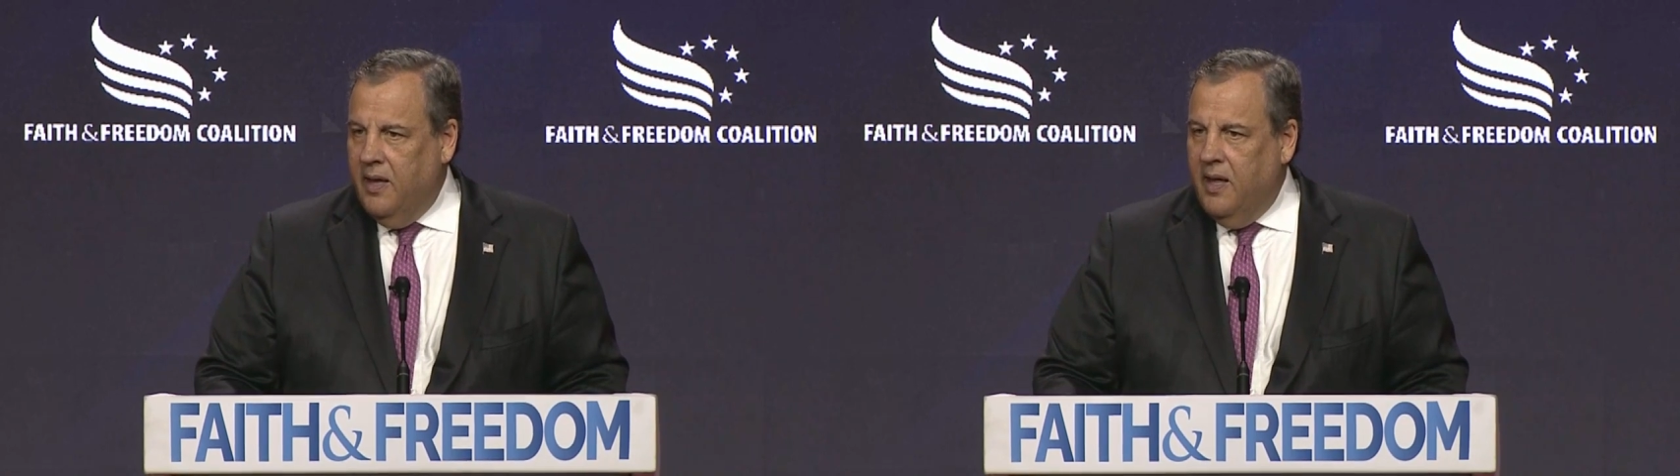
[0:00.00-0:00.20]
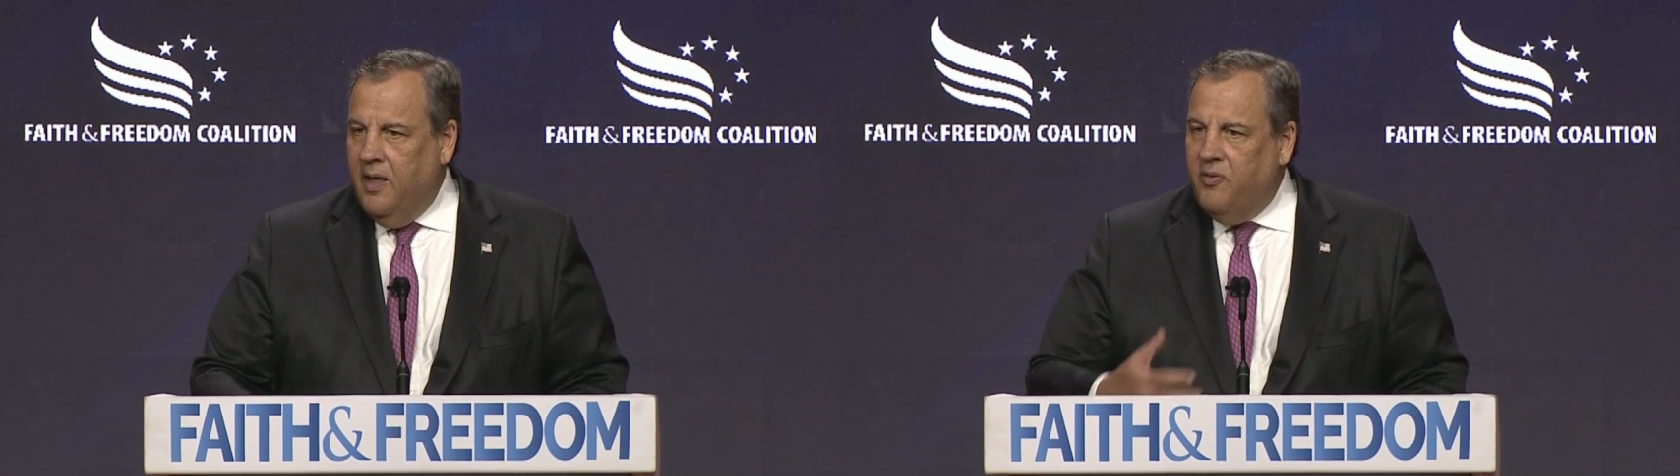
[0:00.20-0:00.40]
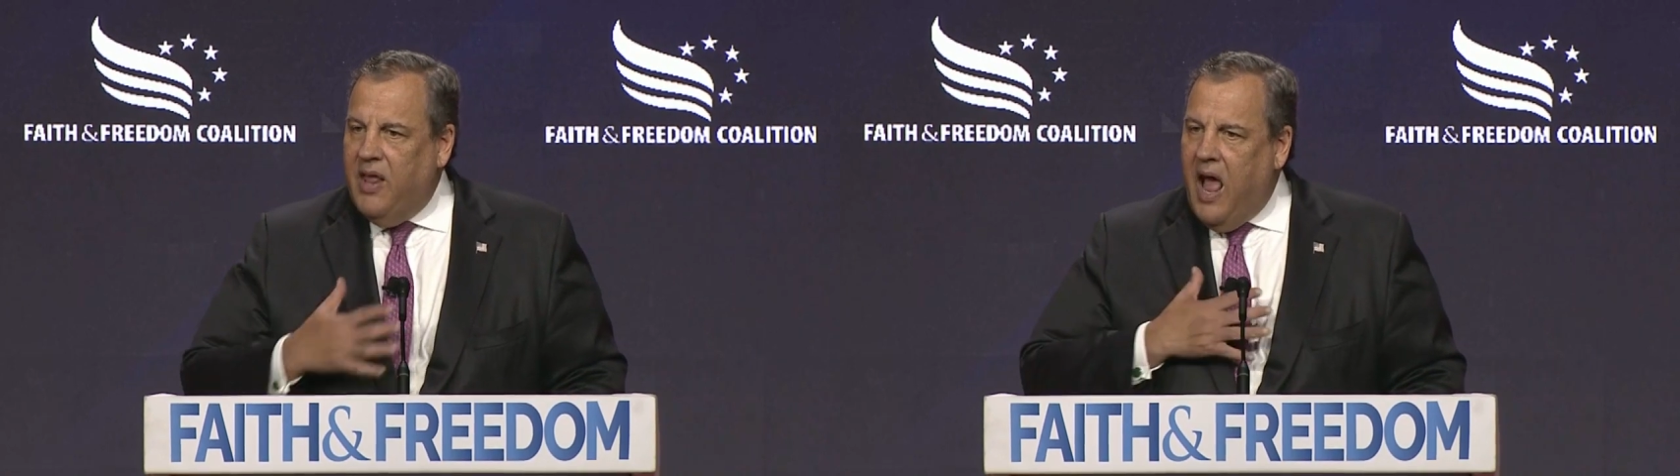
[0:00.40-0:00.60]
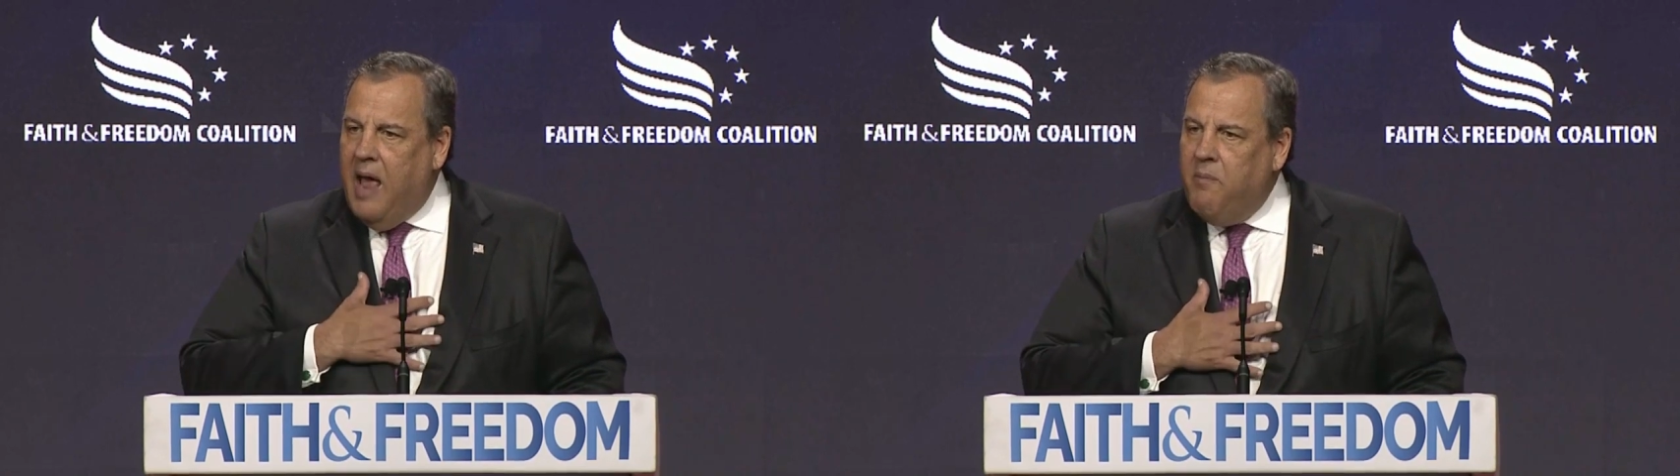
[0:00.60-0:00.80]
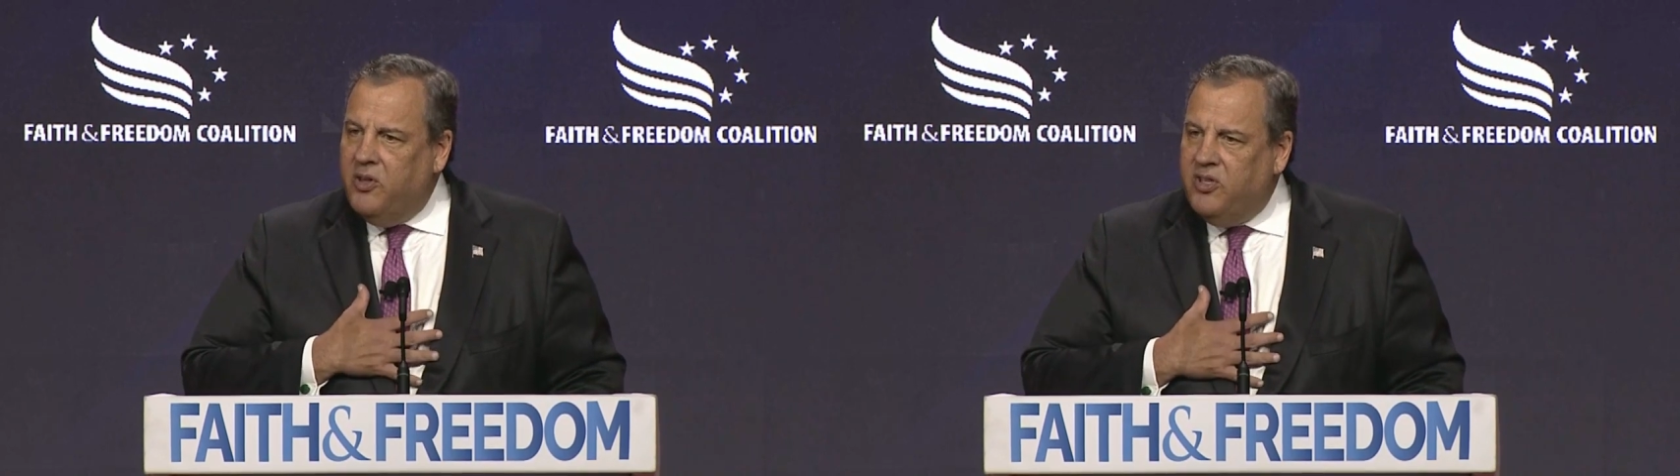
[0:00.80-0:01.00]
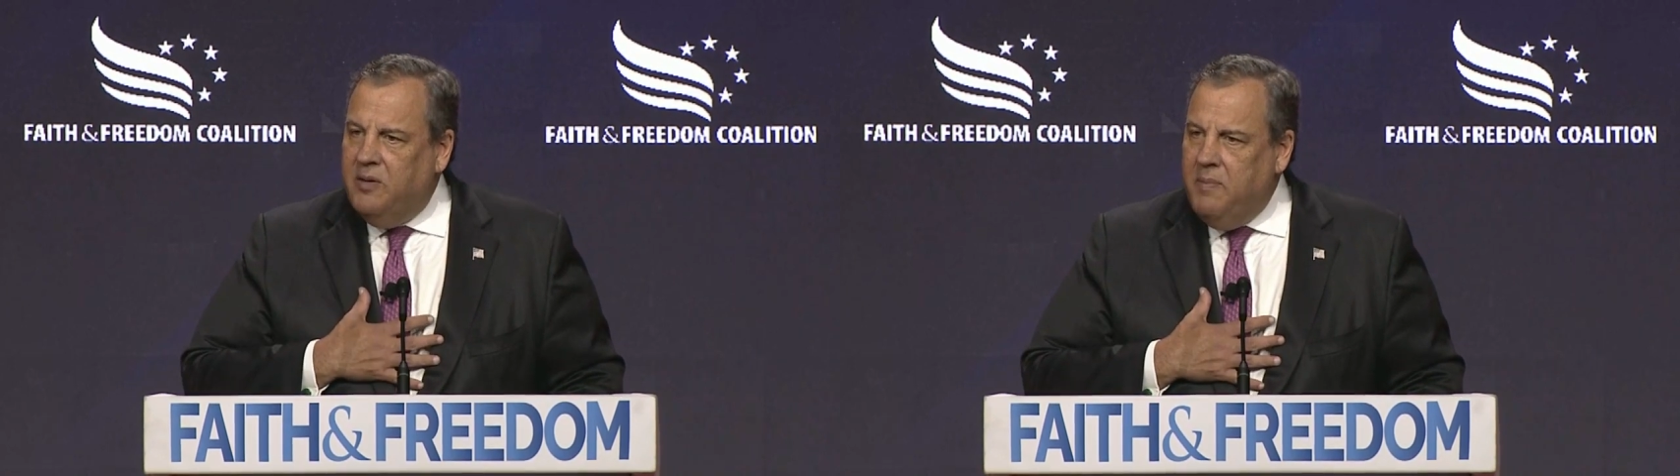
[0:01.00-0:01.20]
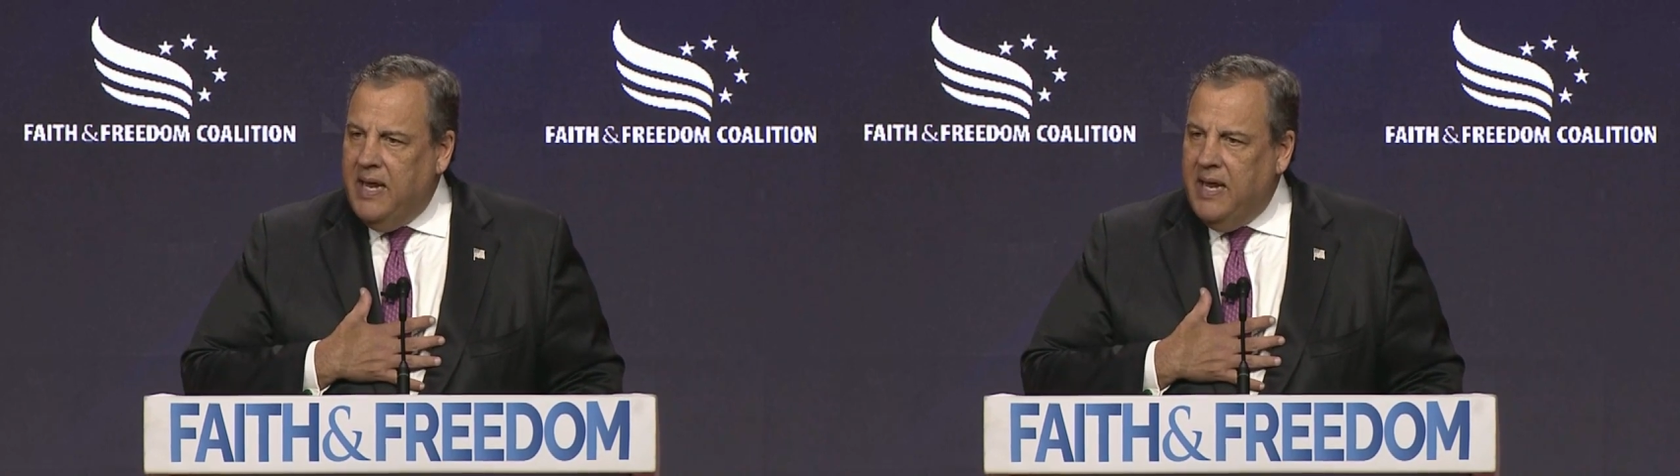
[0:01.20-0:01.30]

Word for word: that I must admit